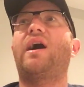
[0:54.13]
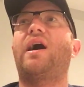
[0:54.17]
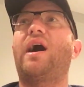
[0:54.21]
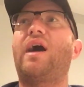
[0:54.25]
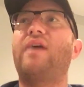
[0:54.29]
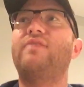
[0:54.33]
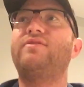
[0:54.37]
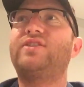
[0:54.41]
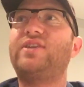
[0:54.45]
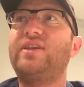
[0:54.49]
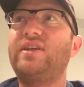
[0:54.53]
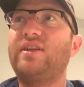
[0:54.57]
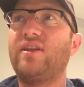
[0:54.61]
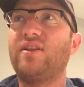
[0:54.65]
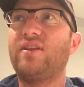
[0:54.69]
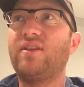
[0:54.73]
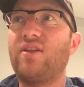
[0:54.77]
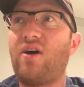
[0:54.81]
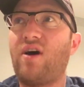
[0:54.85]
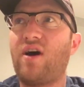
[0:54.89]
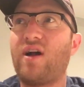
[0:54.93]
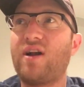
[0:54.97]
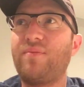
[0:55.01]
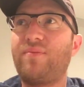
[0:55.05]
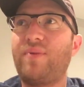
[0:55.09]
I've seen a
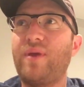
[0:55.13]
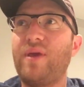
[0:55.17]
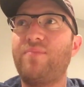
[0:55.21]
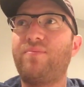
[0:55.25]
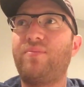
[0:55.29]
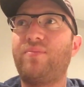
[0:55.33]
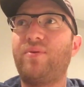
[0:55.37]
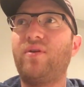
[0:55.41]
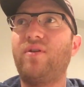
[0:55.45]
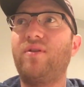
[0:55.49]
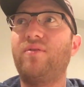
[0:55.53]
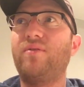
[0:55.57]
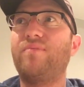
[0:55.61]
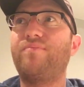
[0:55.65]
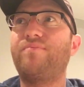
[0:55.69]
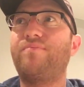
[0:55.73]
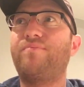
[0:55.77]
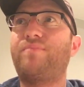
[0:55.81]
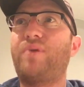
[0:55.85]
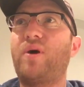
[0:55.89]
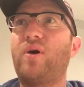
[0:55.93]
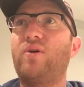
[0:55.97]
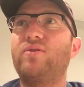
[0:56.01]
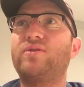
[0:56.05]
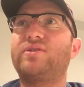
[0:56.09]
lot of people
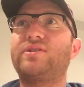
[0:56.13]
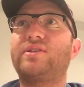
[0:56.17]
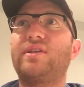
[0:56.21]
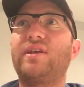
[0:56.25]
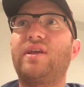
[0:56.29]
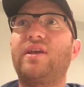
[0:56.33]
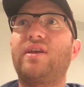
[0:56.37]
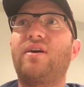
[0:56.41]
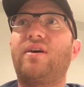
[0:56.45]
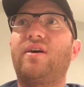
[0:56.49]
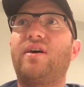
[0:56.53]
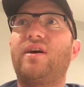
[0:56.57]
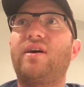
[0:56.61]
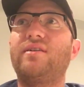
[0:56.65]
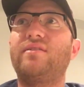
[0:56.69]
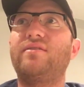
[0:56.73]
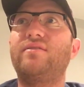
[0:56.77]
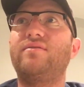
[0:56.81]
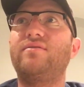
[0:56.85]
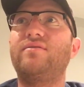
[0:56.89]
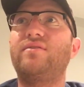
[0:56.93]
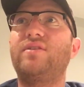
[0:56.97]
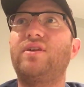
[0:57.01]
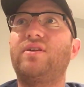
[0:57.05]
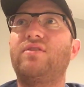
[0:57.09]
posting
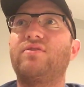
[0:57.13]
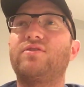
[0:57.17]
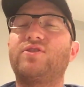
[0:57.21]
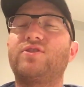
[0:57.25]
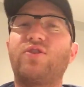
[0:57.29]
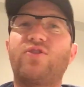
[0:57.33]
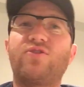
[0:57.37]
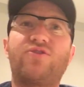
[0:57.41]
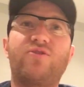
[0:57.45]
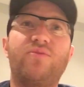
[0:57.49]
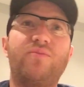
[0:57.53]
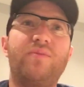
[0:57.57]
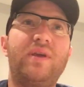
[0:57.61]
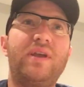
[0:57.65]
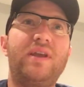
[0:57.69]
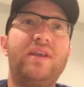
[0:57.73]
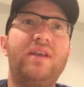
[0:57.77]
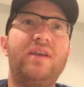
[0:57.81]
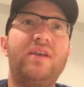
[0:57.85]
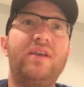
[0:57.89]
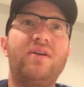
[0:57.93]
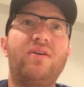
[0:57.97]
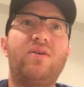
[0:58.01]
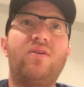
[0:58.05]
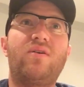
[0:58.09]
on you know social
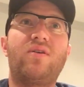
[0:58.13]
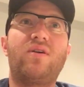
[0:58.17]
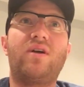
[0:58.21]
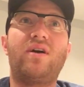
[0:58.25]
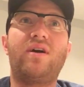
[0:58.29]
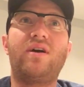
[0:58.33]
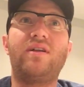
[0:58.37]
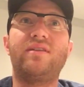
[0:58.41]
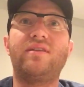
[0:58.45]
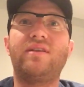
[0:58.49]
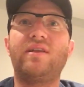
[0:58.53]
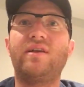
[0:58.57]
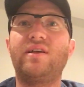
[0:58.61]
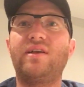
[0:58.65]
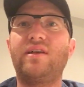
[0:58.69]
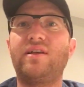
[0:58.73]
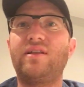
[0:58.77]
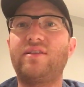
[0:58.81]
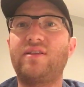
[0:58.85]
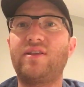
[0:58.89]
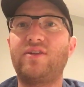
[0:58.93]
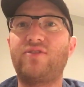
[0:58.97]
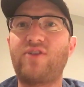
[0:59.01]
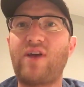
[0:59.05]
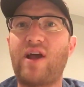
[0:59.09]
media or on the
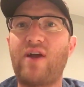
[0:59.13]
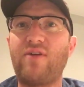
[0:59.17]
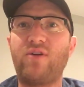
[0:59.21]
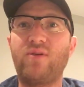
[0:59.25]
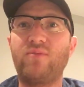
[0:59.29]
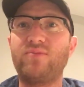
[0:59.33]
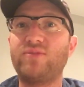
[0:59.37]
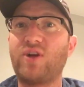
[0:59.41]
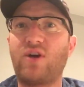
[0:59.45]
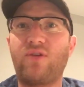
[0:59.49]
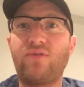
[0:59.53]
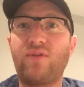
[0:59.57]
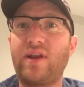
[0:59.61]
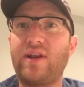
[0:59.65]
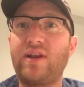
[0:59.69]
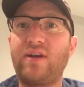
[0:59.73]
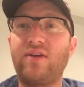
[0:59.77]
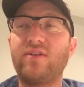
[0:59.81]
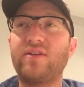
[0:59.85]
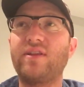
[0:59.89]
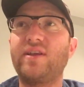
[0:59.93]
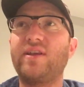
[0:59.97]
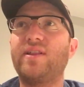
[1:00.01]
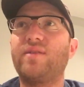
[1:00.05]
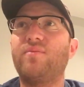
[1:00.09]
the chat rooms already
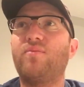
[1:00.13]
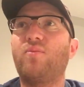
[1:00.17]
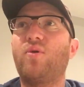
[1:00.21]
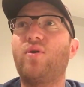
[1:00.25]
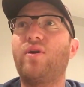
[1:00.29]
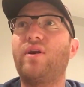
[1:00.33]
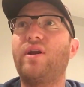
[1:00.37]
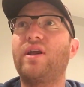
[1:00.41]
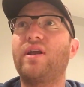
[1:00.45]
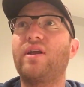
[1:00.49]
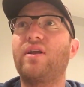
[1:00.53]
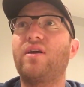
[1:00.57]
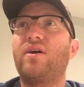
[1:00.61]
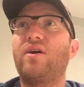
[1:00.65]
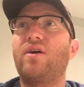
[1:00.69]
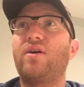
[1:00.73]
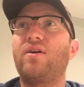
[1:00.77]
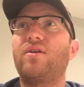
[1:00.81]
early in the morning,